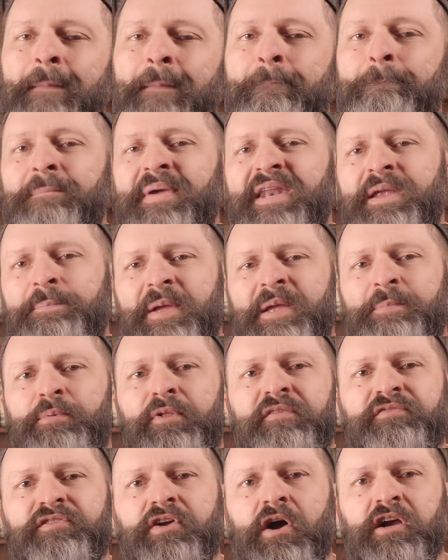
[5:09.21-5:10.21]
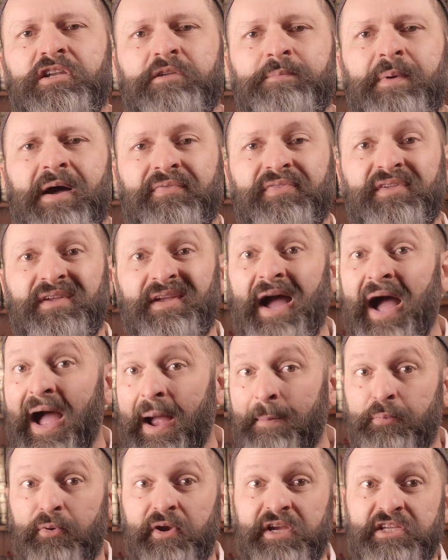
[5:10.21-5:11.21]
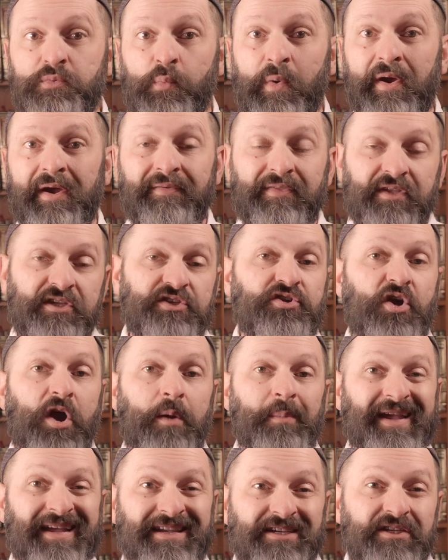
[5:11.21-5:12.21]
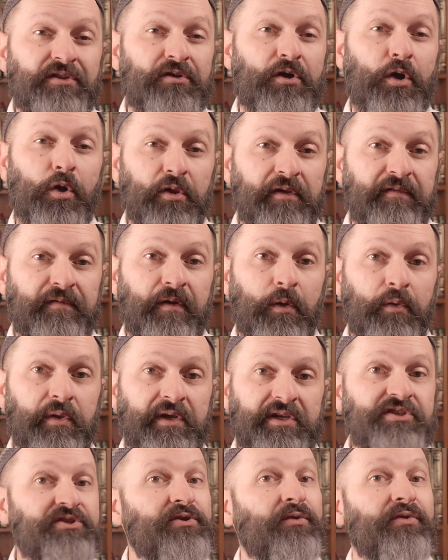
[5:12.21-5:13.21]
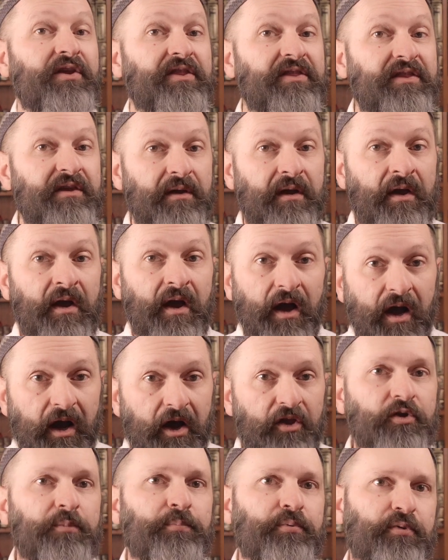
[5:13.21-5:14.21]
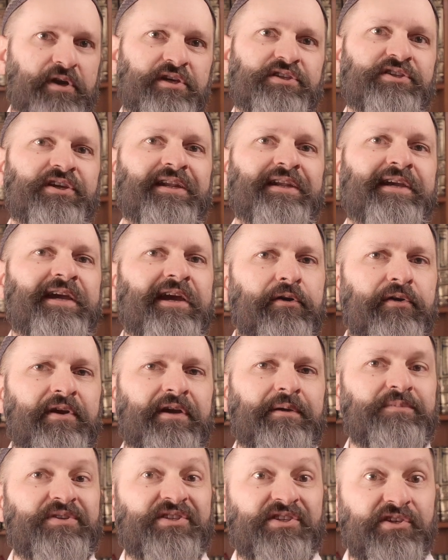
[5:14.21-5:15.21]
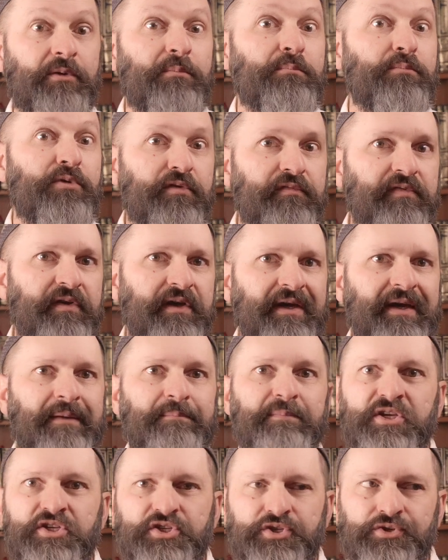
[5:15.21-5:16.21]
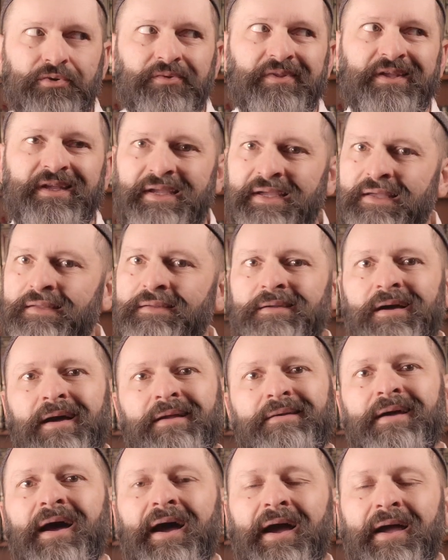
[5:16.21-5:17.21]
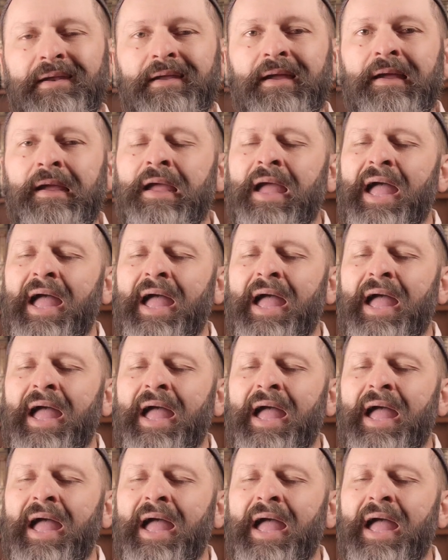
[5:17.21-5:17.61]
Many people have talked about the high priest wearing this garment into the Holy of Holies so that the other priests could hear him still moving and be sure that he had not died.